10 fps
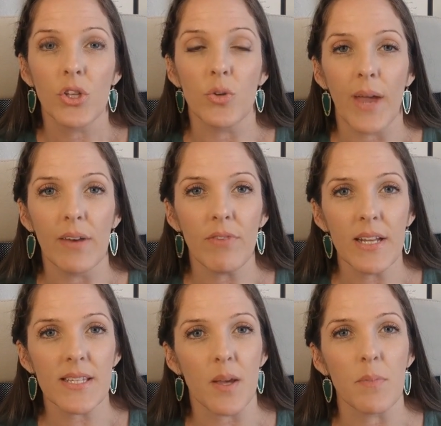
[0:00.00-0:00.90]
you can
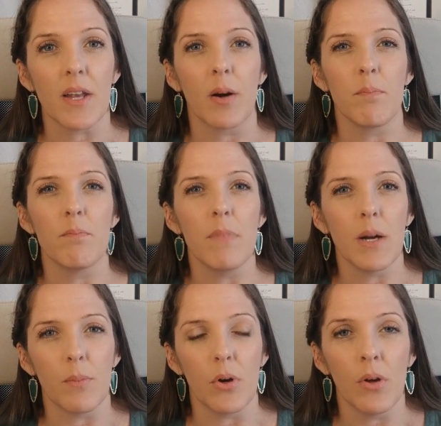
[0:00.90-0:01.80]
find some that are
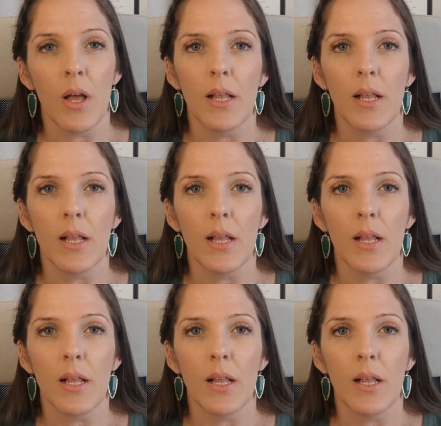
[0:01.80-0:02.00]
minimal,